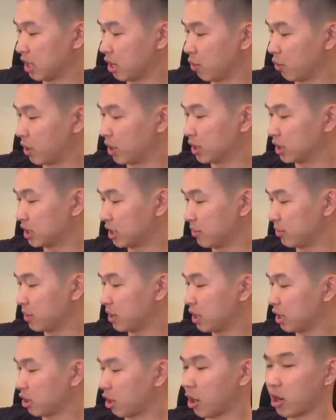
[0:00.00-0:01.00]
What are some
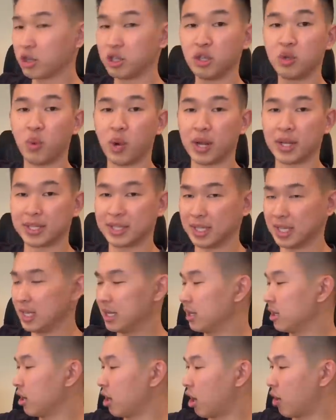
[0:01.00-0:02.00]
cards you'd want to
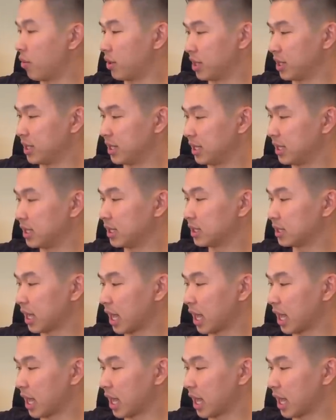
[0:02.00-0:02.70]
see on one of these?